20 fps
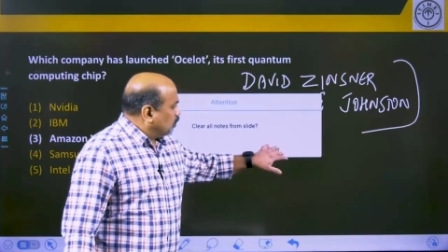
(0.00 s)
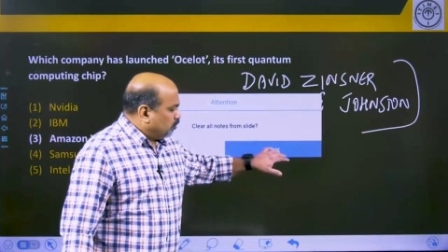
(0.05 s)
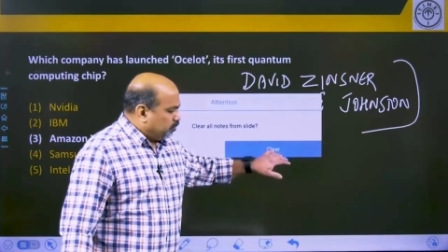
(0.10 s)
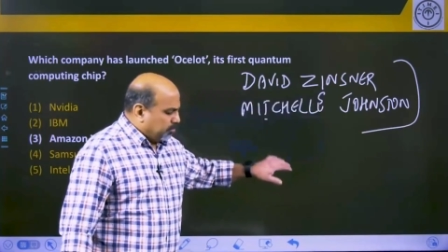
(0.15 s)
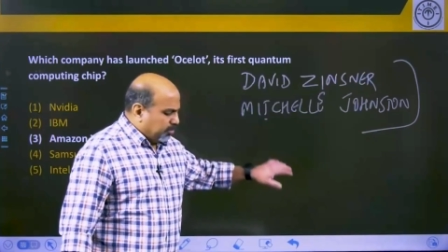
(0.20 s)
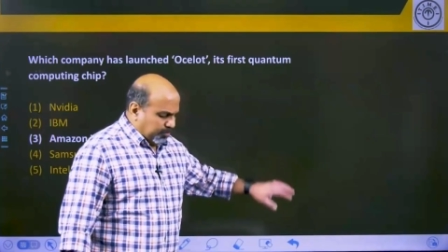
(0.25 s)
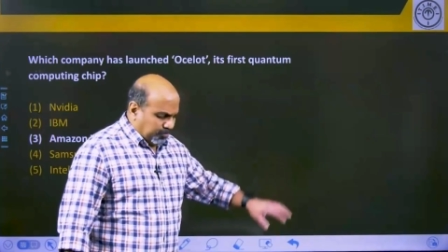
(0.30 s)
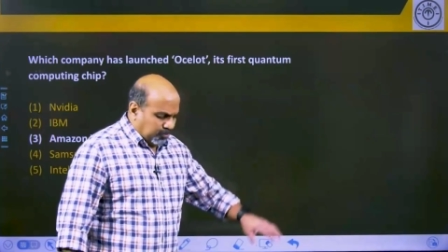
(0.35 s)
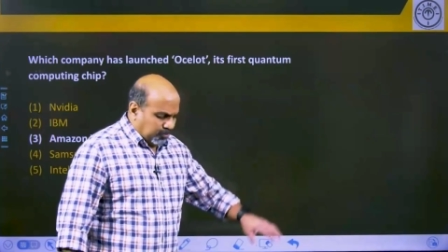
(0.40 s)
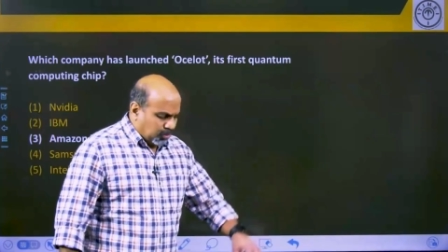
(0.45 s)

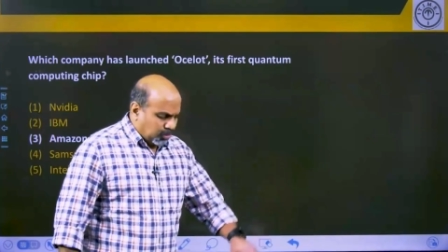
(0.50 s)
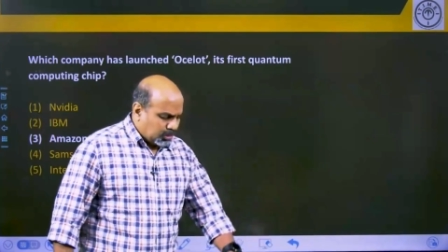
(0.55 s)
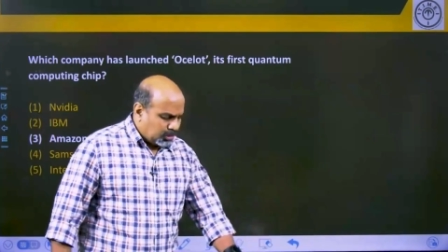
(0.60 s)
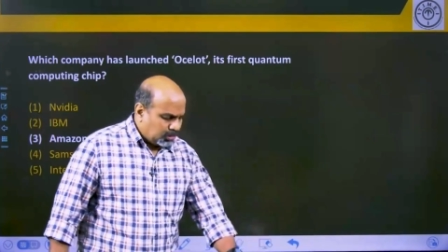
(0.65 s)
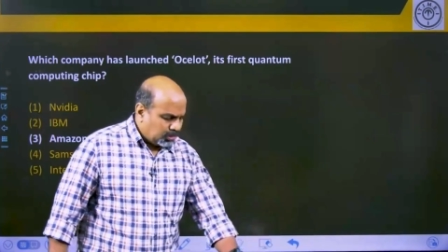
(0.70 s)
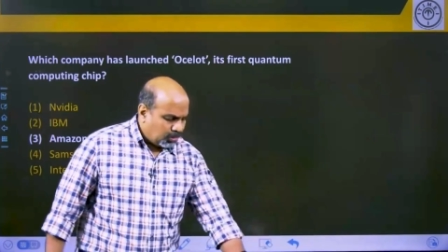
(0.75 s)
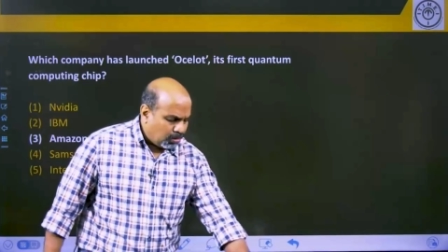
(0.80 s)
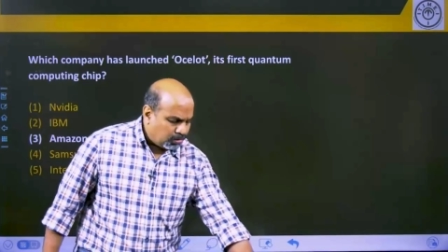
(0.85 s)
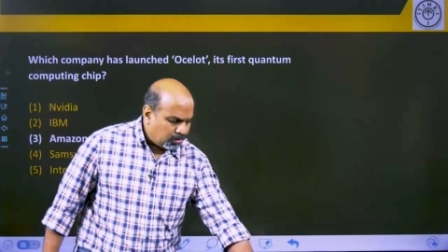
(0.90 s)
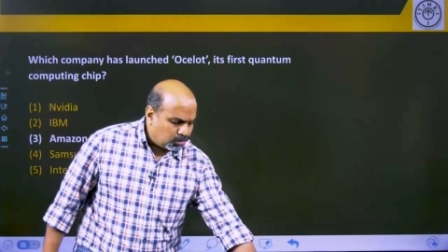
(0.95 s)
Of course,
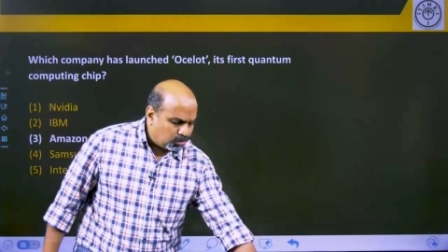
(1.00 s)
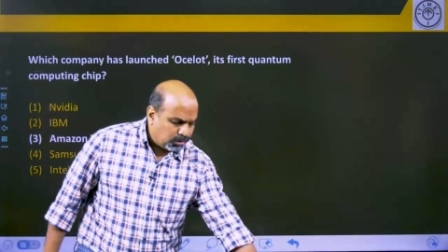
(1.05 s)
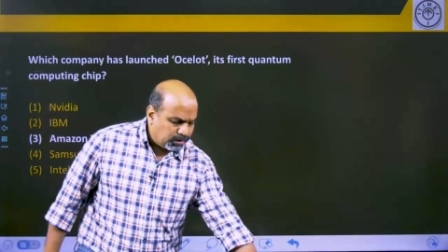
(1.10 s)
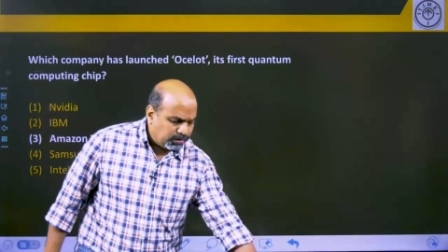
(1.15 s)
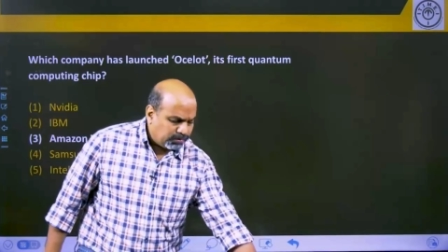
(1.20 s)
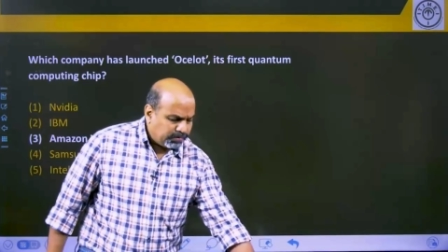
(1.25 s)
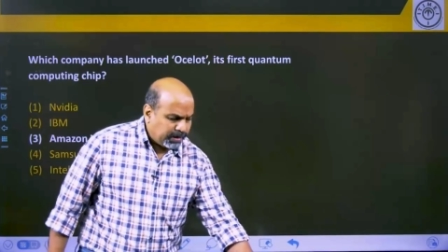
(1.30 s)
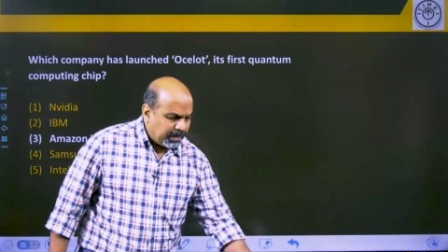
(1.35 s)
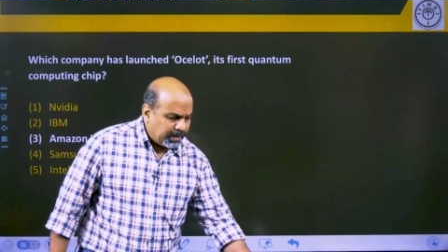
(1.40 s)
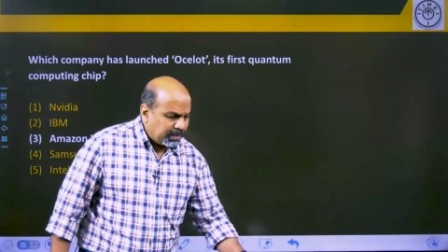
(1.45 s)
not
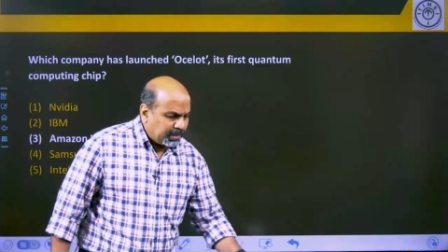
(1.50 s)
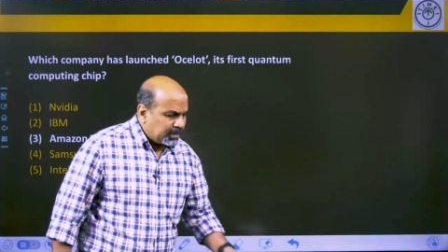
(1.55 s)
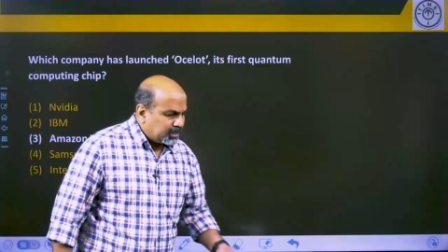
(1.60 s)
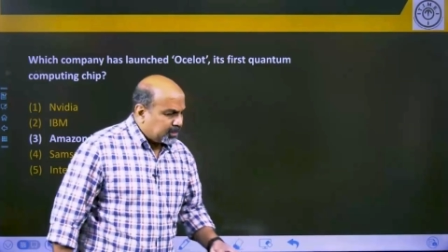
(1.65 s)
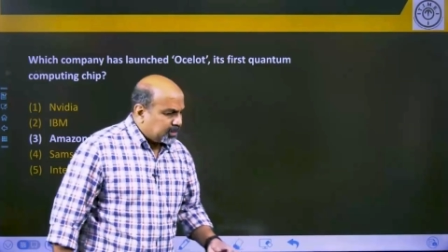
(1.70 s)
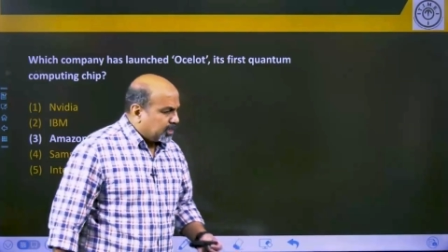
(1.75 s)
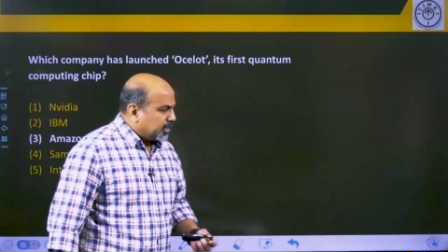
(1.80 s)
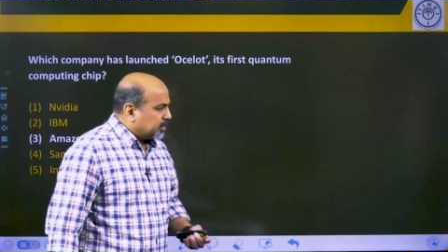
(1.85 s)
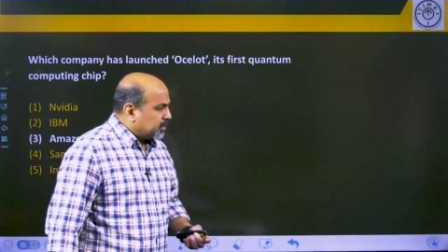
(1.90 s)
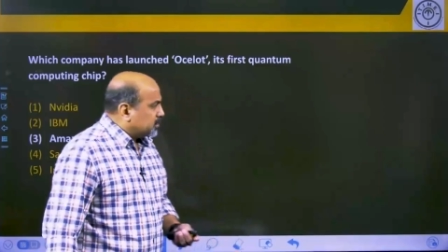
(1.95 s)
doing well these
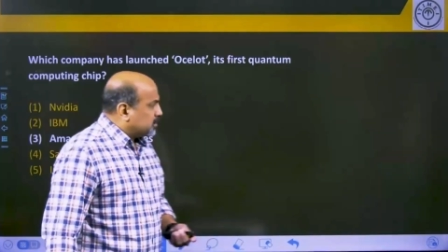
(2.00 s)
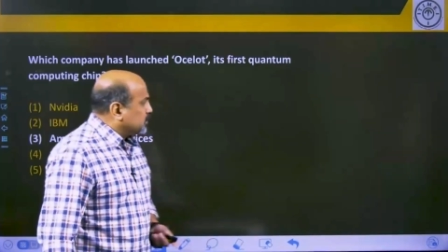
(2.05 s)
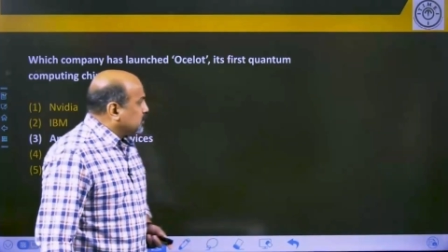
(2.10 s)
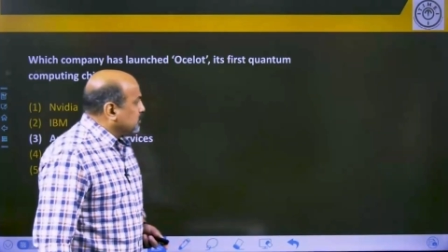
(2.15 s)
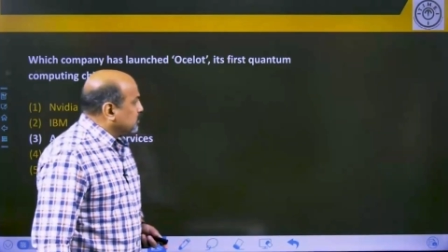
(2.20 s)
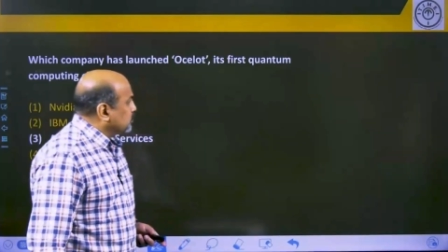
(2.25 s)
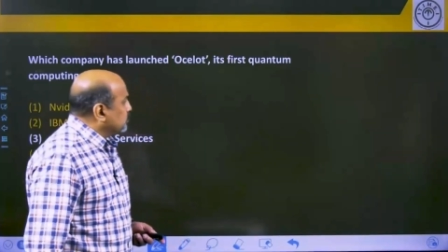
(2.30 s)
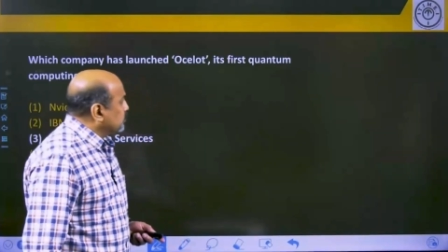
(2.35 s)
days.